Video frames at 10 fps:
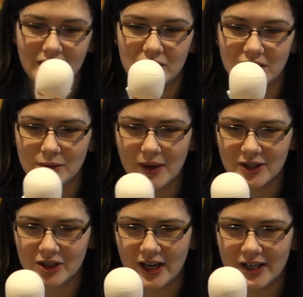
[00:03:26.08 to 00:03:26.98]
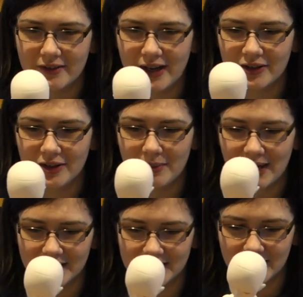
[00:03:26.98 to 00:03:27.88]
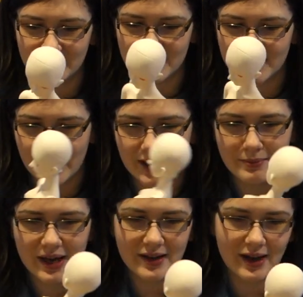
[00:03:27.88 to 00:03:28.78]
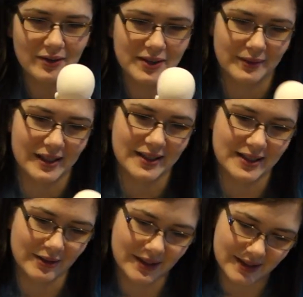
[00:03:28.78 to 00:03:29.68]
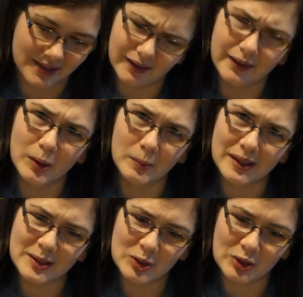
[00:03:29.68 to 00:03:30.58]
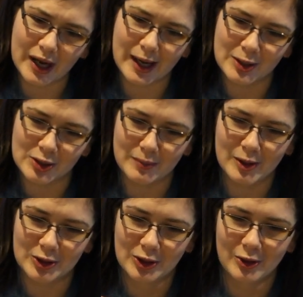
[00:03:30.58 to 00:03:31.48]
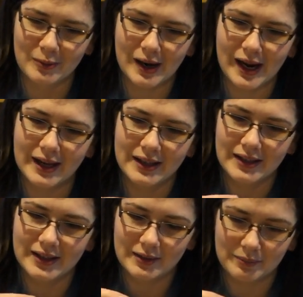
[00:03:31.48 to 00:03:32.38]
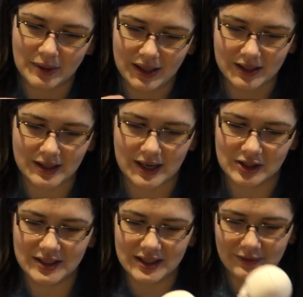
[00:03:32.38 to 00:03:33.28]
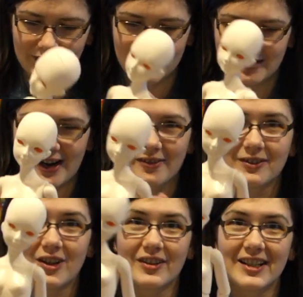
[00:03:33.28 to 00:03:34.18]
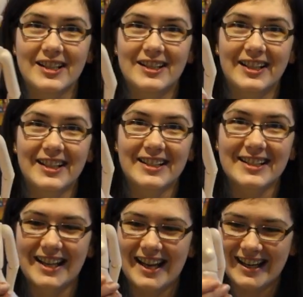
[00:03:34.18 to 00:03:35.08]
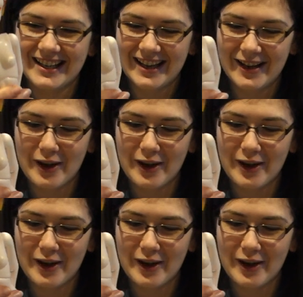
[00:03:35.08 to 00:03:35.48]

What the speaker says: She's quite shiny around her bust, and she's kind of matte elsewhere, so it's a little bit strange, I'm not sure why. But yeah, she's definitely quite floppy as you can see.